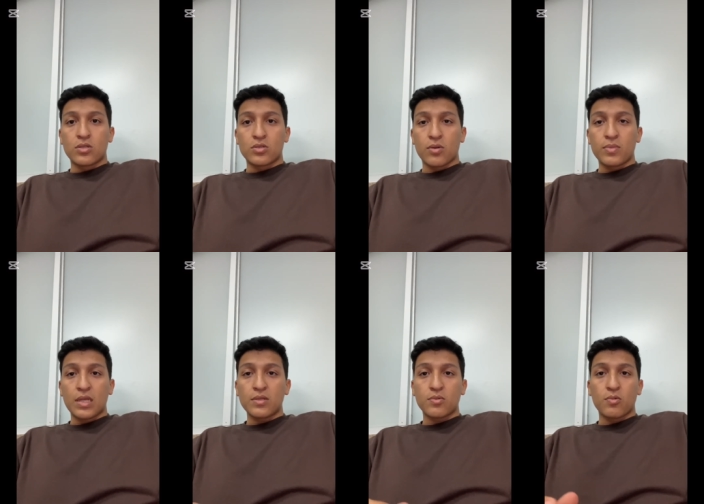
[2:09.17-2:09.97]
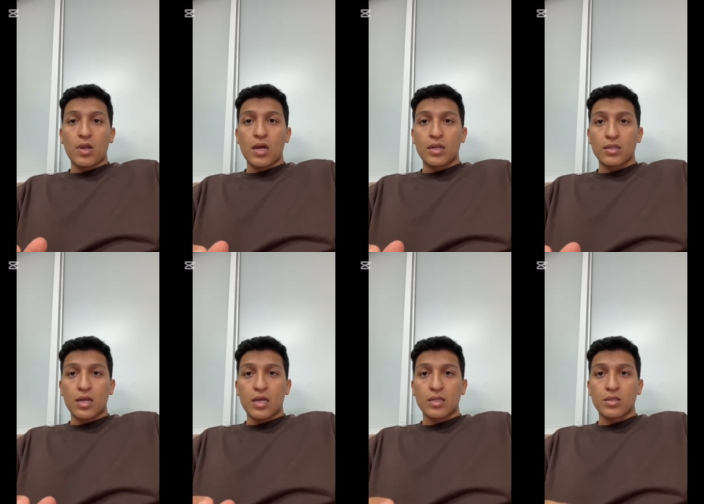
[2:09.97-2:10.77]
sometimes we are
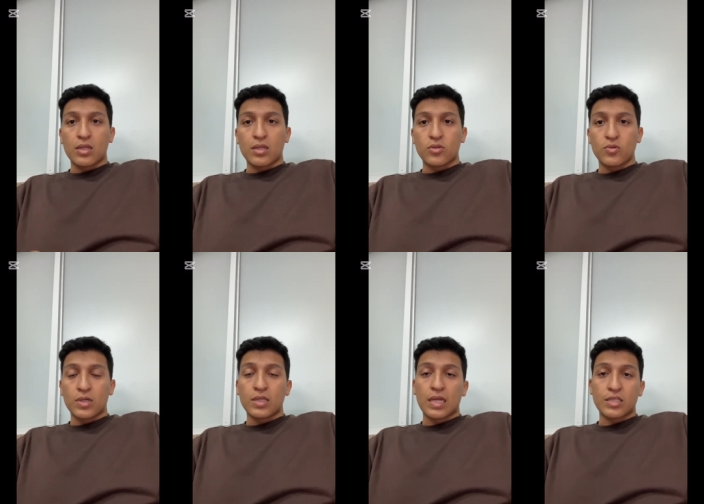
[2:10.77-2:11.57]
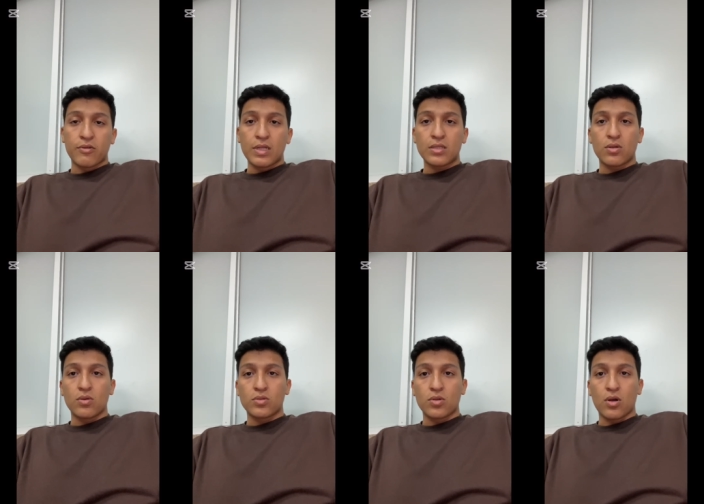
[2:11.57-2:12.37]
not doing the activities,
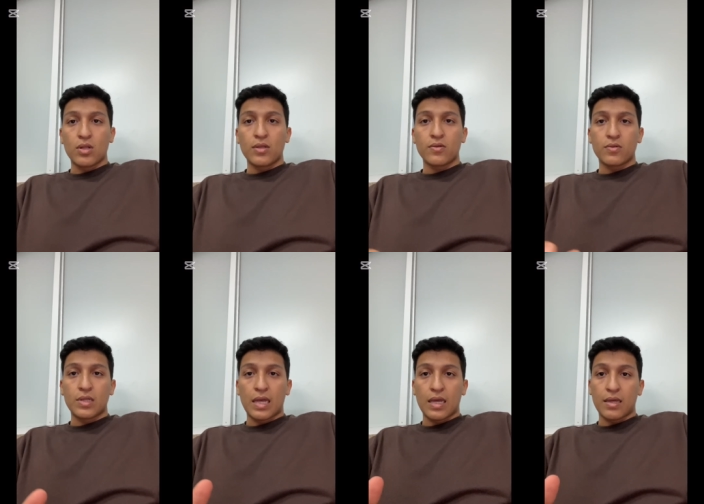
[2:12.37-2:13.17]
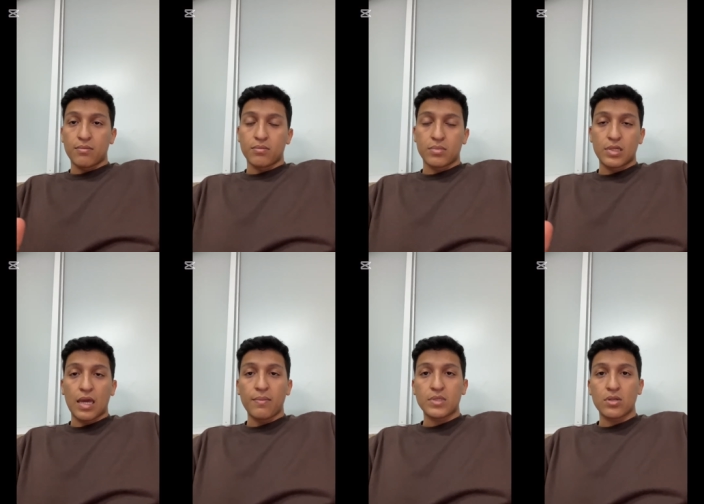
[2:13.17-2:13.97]
only the
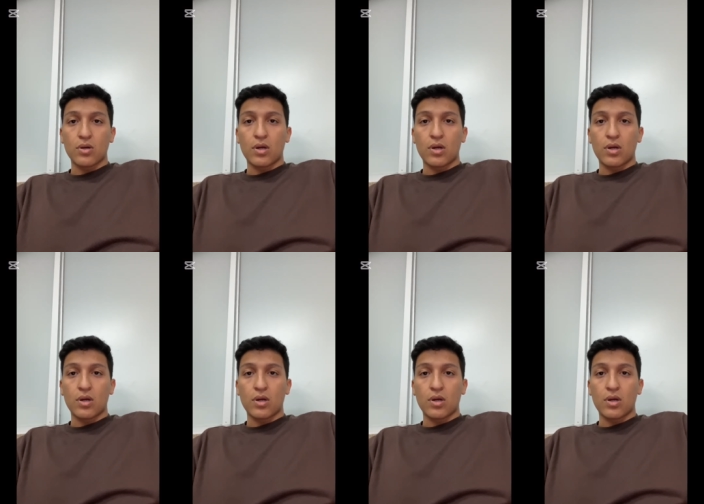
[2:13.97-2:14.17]
games,